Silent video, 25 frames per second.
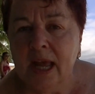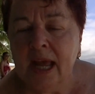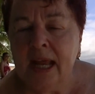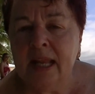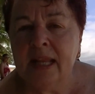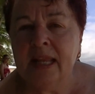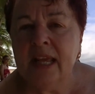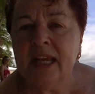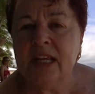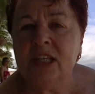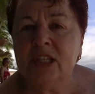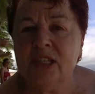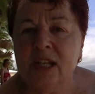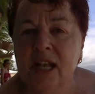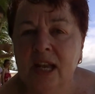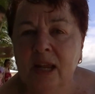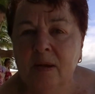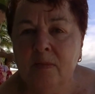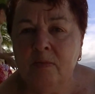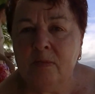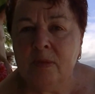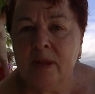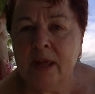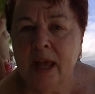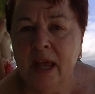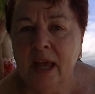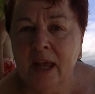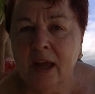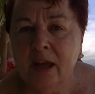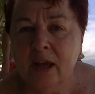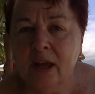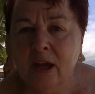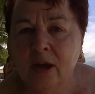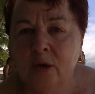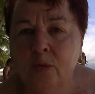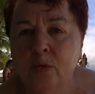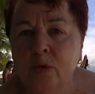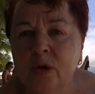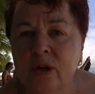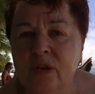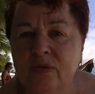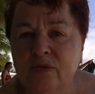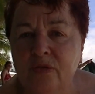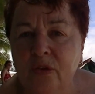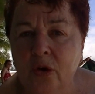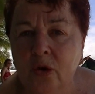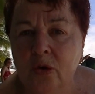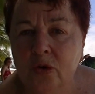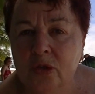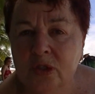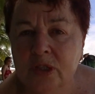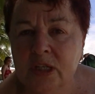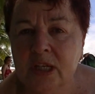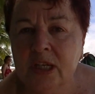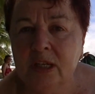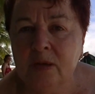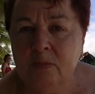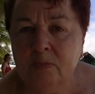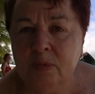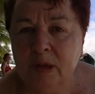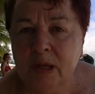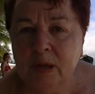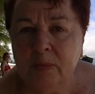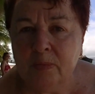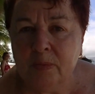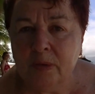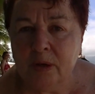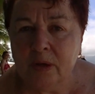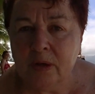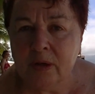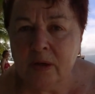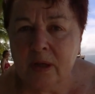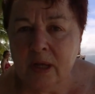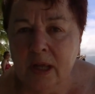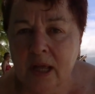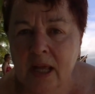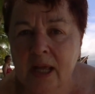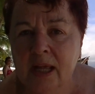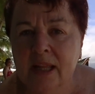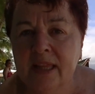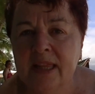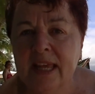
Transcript: and they sleep there yeah. with 14 people. Wow.